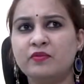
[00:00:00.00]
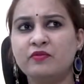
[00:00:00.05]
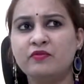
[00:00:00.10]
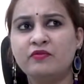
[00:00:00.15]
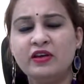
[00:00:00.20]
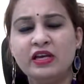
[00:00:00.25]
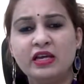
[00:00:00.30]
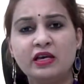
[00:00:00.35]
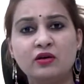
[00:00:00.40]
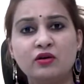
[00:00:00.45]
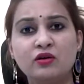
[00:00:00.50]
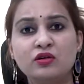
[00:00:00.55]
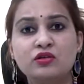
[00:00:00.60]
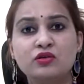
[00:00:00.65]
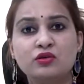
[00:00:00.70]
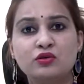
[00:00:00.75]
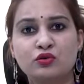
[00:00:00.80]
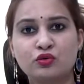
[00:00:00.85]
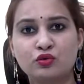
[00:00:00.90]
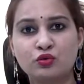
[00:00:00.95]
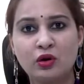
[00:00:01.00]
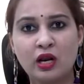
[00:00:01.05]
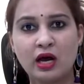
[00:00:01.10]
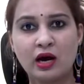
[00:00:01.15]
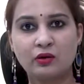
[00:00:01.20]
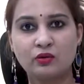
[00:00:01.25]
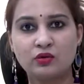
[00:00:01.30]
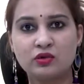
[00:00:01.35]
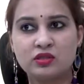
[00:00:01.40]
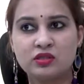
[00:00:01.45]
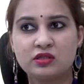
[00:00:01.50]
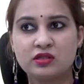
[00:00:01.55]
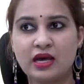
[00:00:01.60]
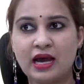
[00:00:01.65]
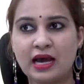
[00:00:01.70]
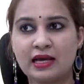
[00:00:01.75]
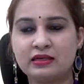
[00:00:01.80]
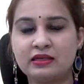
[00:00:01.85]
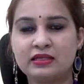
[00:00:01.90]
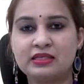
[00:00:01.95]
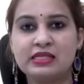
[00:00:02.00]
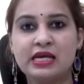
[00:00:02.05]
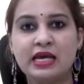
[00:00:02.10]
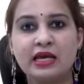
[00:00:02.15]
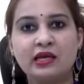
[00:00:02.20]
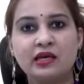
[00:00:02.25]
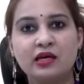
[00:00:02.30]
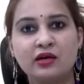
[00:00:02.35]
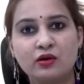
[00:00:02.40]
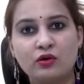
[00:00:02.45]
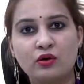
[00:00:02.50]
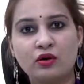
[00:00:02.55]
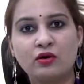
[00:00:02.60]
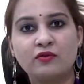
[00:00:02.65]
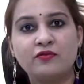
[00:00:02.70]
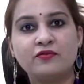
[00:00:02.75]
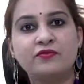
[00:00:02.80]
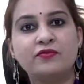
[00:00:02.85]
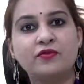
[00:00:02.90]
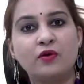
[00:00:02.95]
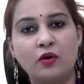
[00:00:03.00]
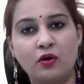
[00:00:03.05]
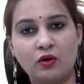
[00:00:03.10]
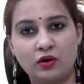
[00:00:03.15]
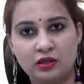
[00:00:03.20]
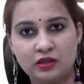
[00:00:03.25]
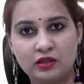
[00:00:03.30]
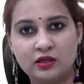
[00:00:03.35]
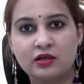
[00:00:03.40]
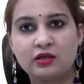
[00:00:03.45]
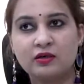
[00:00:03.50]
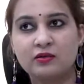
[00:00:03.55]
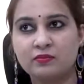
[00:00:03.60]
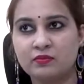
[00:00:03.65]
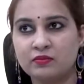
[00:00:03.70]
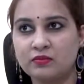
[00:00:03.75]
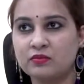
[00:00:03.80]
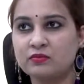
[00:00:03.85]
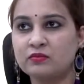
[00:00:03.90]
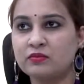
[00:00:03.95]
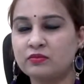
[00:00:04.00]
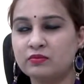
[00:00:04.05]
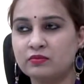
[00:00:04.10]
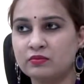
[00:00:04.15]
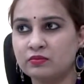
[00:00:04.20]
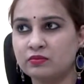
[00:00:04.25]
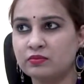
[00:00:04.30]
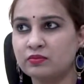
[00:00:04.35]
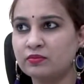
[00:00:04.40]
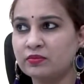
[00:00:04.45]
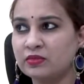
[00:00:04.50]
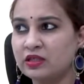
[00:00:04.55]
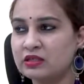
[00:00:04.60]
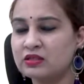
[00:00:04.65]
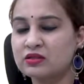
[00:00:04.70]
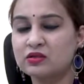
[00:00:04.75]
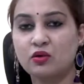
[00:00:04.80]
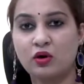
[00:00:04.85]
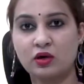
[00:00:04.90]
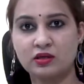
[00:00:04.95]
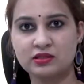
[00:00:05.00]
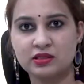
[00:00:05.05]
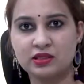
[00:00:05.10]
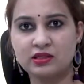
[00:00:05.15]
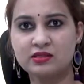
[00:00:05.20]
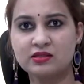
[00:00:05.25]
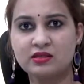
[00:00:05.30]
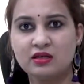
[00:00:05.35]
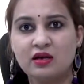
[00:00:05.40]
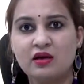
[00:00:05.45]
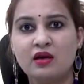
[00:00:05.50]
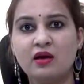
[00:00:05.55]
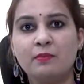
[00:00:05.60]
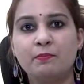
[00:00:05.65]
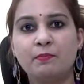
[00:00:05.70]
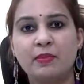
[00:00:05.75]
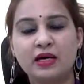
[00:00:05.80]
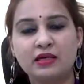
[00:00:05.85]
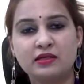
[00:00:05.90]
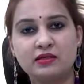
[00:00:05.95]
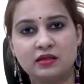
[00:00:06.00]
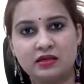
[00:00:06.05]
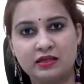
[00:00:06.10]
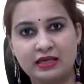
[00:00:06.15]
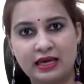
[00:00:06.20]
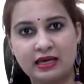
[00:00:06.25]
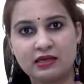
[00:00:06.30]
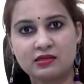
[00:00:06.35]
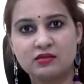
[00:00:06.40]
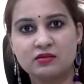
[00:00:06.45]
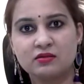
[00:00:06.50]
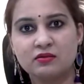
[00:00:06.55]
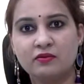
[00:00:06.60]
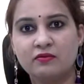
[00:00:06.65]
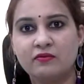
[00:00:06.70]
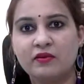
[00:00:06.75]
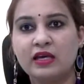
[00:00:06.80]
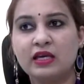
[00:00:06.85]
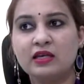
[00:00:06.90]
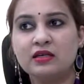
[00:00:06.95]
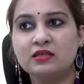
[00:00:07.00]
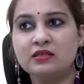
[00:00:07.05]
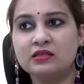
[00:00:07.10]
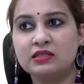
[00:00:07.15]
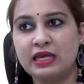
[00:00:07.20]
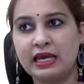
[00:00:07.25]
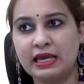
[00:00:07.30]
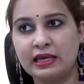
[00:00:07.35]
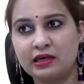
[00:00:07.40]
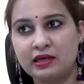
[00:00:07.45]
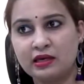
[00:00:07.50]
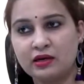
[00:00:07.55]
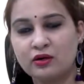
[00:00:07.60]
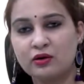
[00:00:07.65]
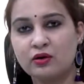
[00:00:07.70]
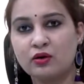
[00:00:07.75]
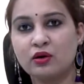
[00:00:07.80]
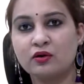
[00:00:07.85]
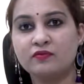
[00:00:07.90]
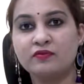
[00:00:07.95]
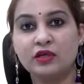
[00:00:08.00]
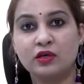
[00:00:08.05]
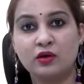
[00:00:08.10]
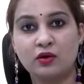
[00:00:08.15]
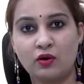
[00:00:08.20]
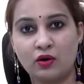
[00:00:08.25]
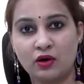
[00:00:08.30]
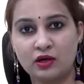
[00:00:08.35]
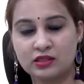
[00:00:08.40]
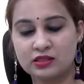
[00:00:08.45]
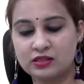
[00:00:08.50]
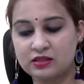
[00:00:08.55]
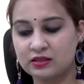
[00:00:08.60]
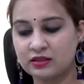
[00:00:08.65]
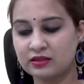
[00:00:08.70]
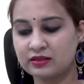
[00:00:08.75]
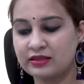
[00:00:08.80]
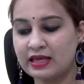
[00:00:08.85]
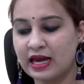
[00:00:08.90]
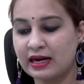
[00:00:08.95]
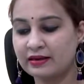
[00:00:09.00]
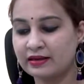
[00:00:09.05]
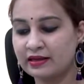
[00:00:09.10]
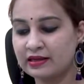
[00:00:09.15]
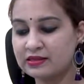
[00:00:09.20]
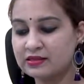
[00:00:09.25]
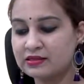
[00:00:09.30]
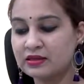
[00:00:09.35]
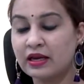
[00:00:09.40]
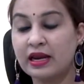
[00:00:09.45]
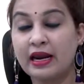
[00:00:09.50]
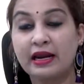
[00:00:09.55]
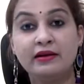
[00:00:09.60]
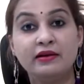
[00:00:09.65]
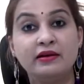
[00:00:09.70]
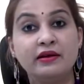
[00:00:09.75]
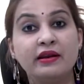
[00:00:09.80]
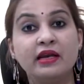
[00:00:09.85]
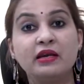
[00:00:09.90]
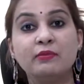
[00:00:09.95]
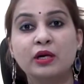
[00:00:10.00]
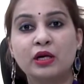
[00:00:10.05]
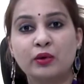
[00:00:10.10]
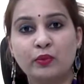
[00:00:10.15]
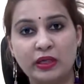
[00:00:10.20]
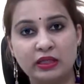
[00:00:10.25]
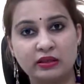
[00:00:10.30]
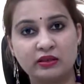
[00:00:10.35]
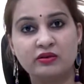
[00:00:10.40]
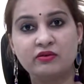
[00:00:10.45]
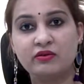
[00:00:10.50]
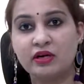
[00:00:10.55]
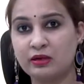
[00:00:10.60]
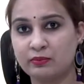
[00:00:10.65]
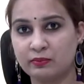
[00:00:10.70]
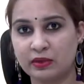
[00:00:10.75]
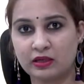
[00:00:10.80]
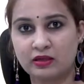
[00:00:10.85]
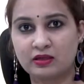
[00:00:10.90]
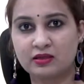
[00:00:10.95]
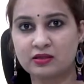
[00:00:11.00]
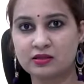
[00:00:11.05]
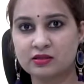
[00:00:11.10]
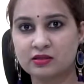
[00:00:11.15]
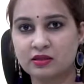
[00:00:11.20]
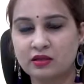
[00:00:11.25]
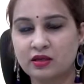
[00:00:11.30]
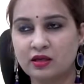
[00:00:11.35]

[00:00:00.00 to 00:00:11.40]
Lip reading: We cannot rule out and take care of all the these causes, but yes, we can take care of the cause that is hindering between the treatment,